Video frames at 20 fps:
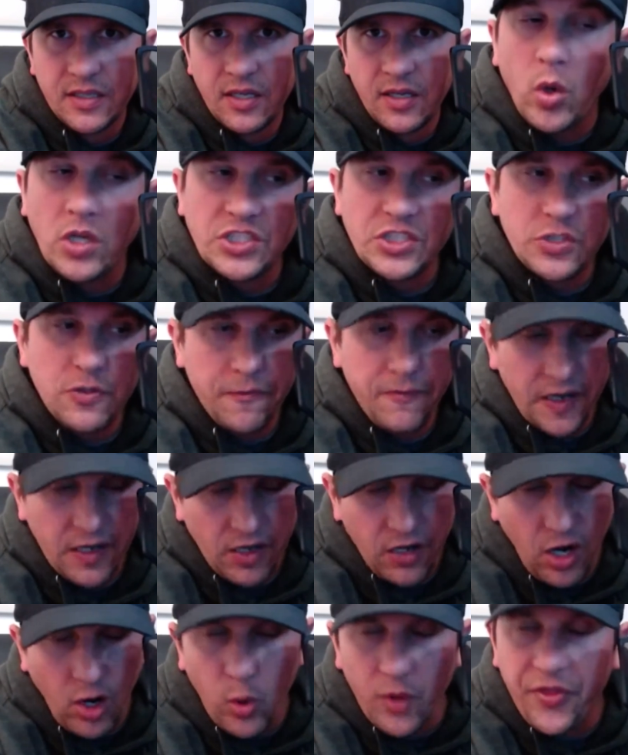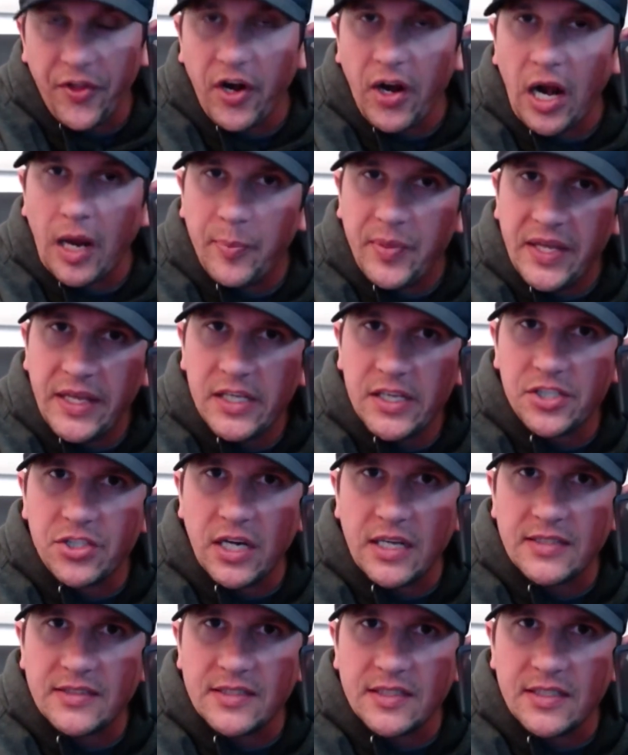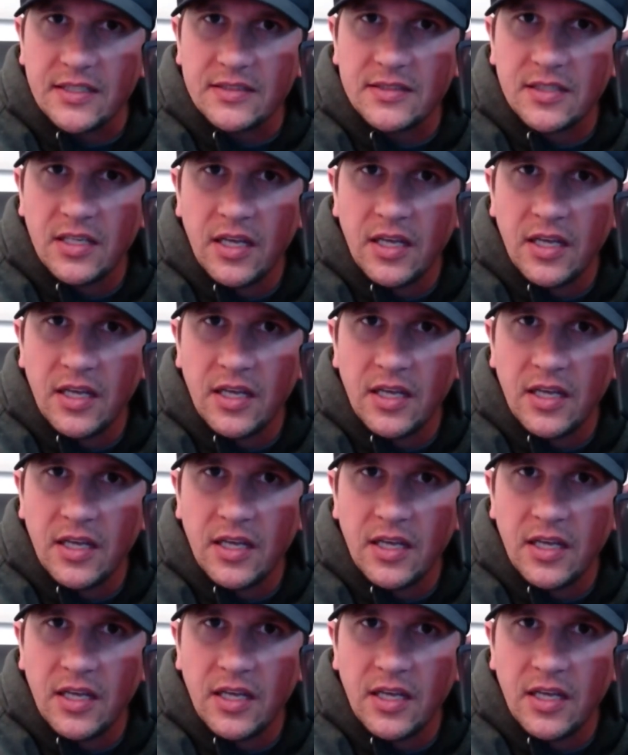Once you figure out what their IP address is,